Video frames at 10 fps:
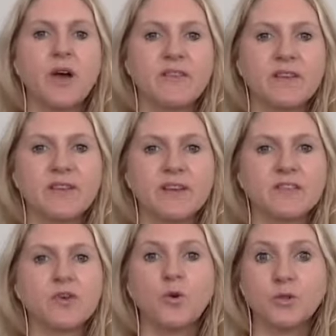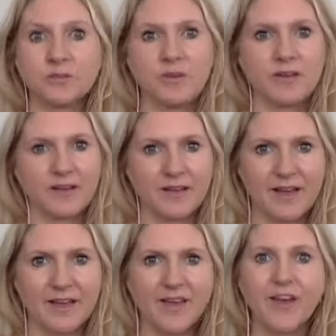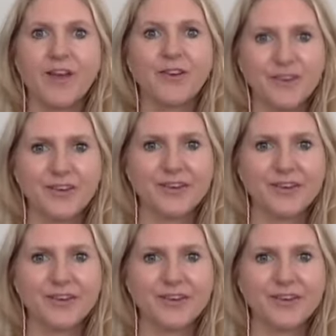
I think that's the ultimate in client care.